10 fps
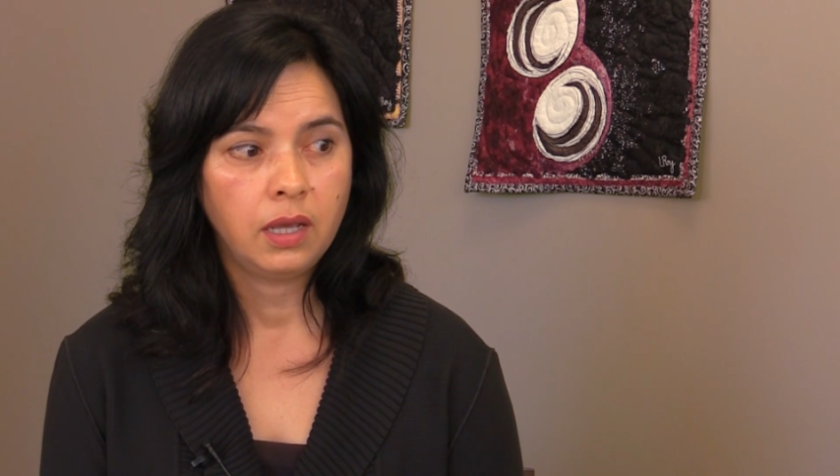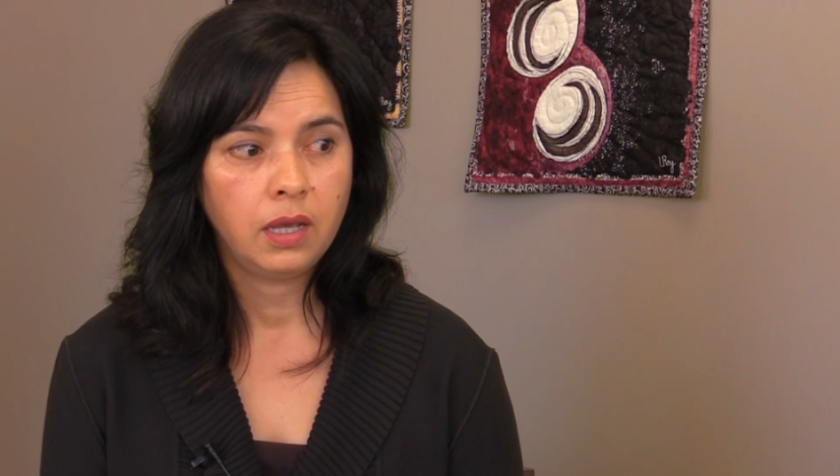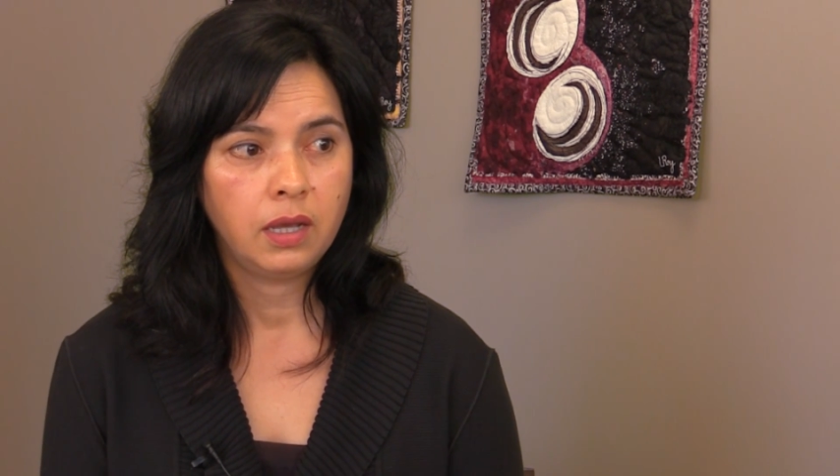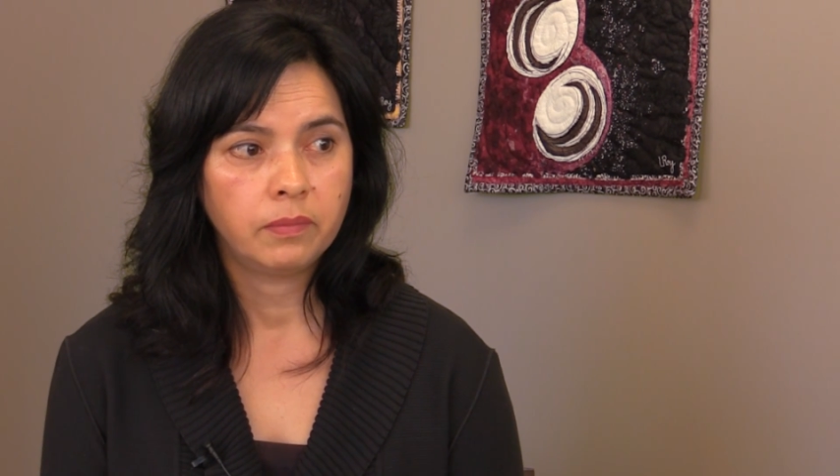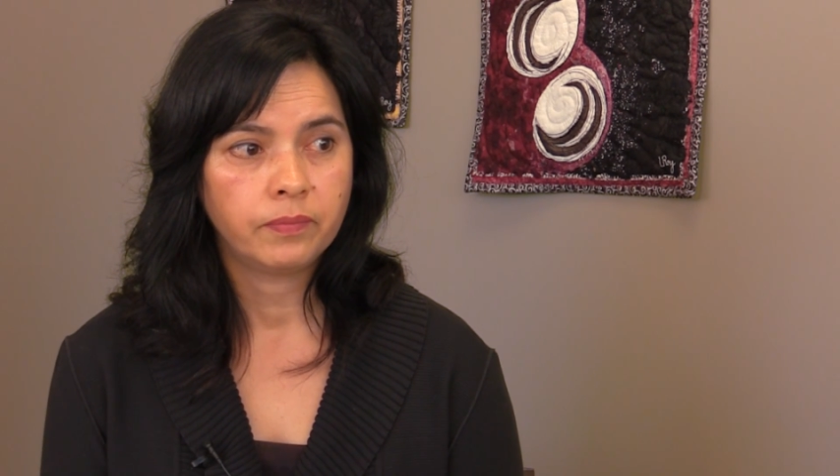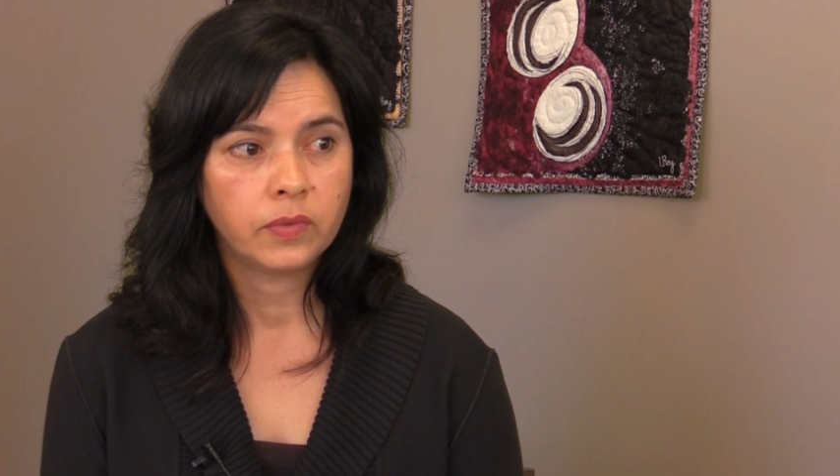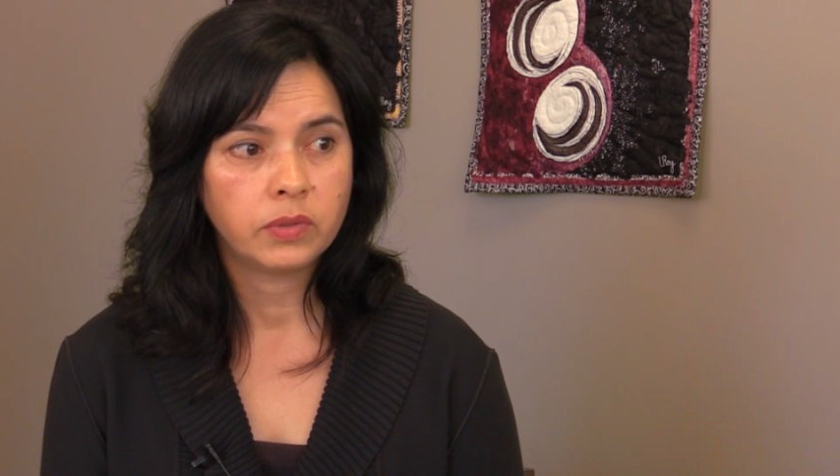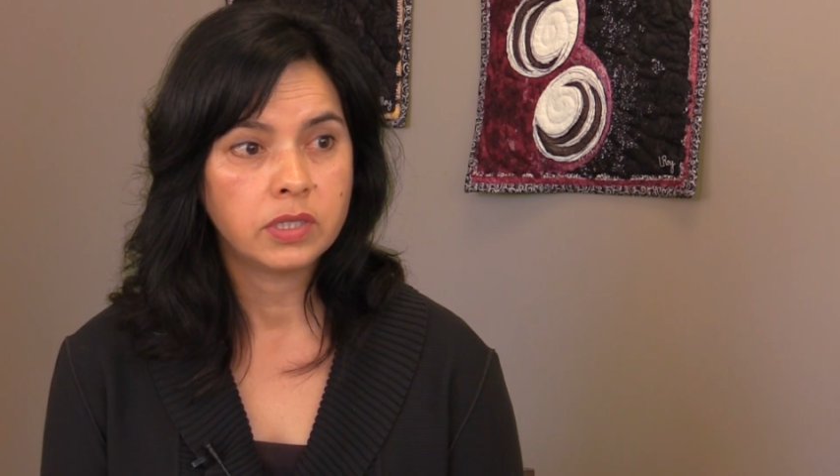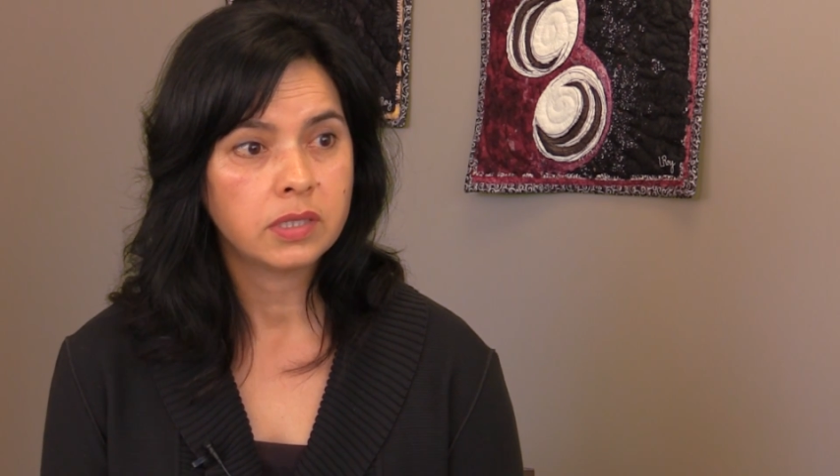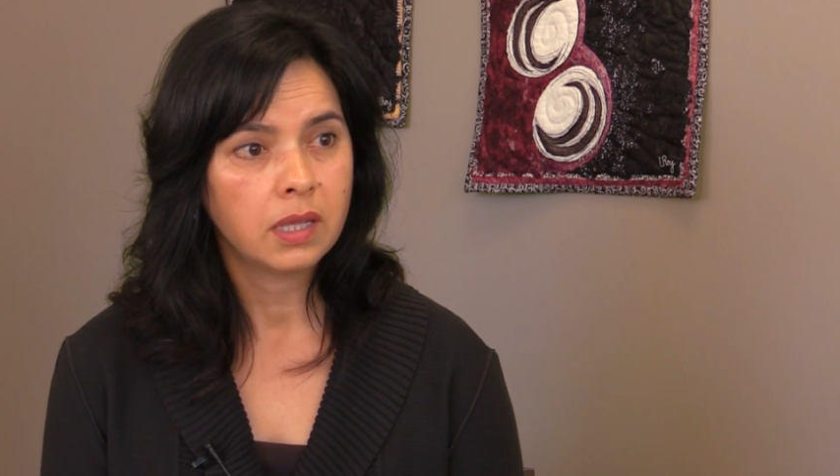um,
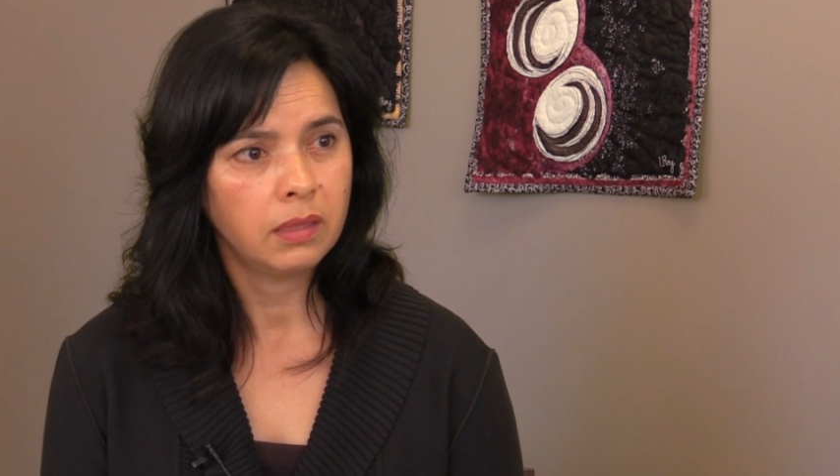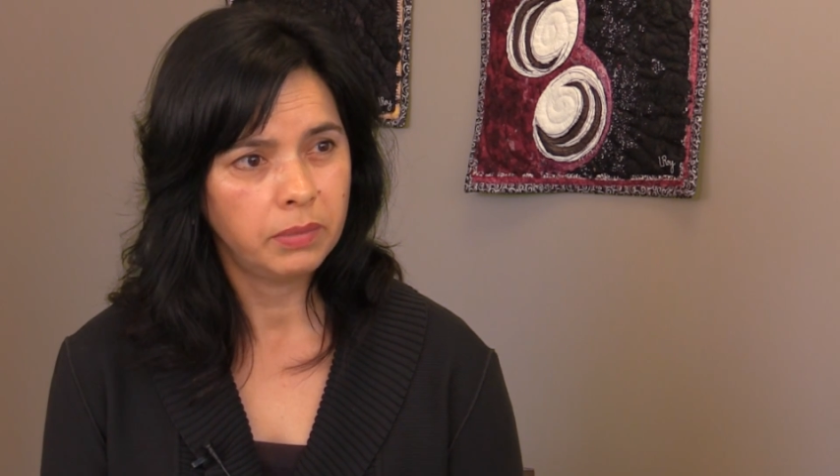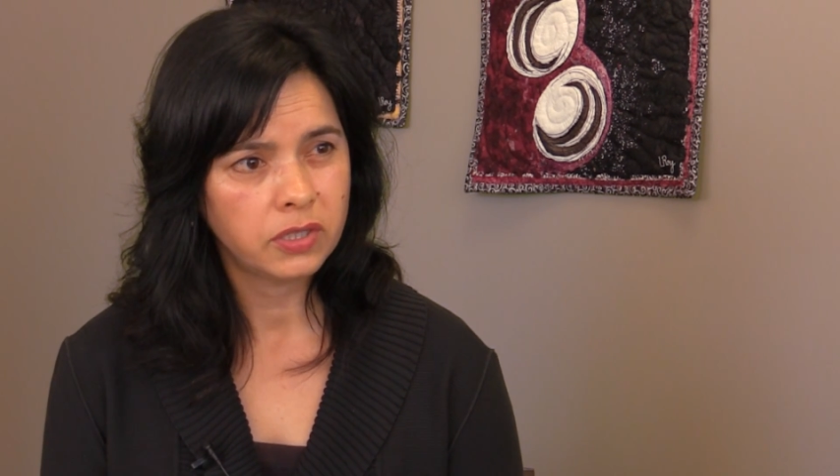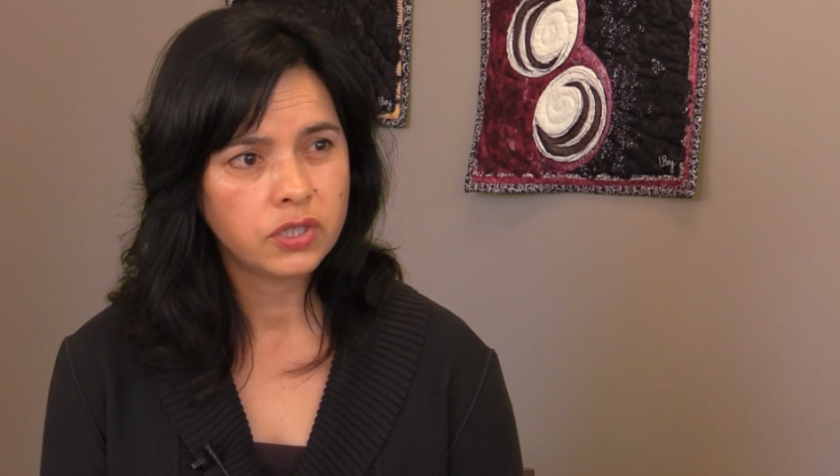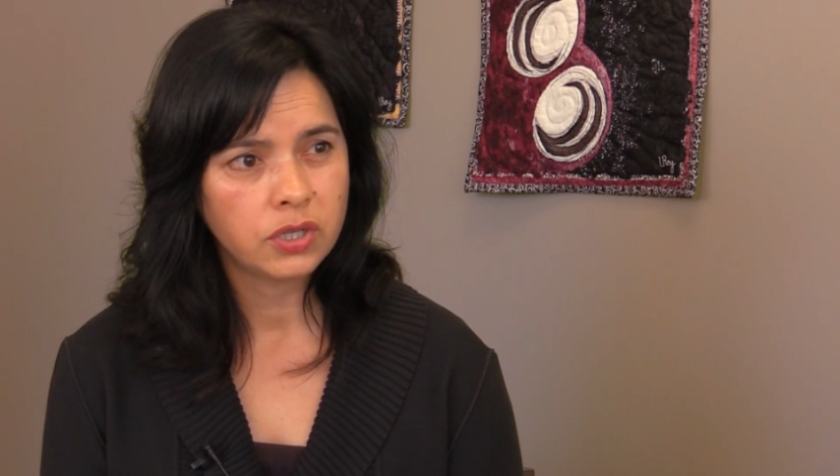which is a bit